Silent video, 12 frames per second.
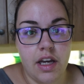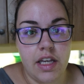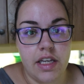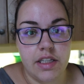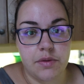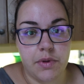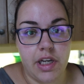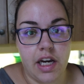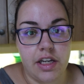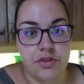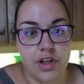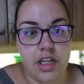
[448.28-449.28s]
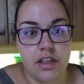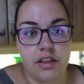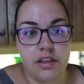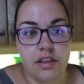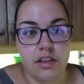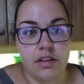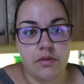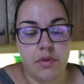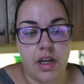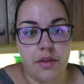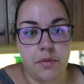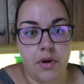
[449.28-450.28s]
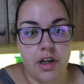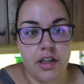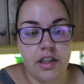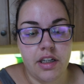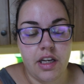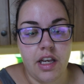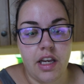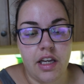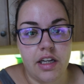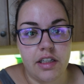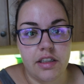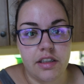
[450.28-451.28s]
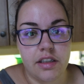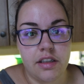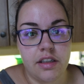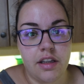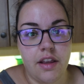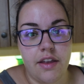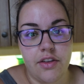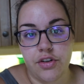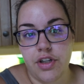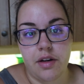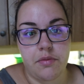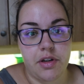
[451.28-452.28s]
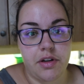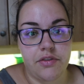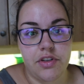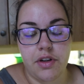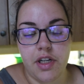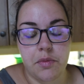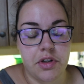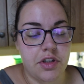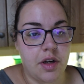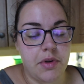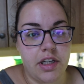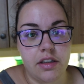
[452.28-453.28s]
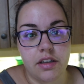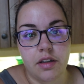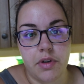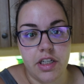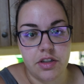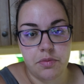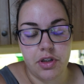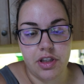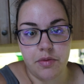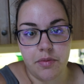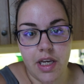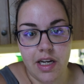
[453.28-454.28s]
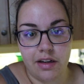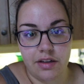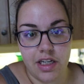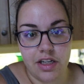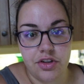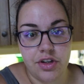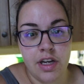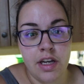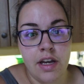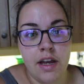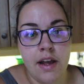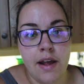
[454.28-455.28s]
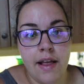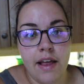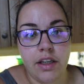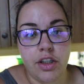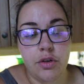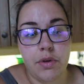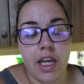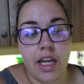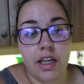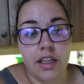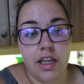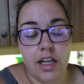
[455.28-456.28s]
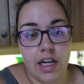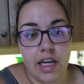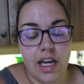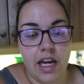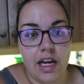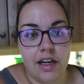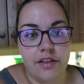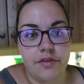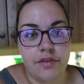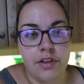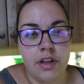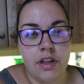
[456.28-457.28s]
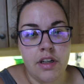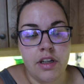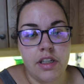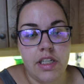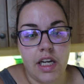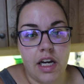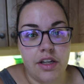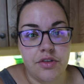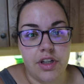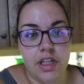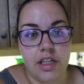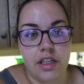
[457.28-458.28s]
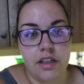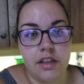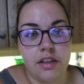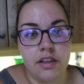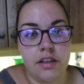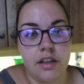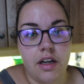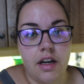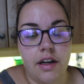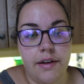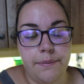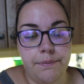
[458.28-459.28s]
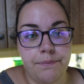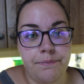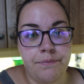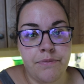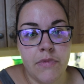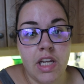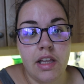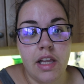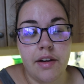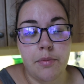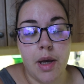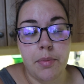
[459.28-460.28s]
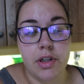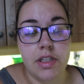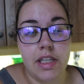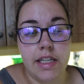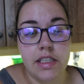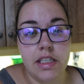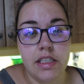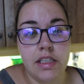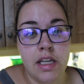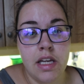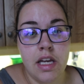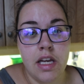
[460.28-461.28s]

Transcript: is rehydrate with water and then they're done. We don't have to do any more chopping and we can just put them in our dish. You can, and I have dehydrated like pepper slices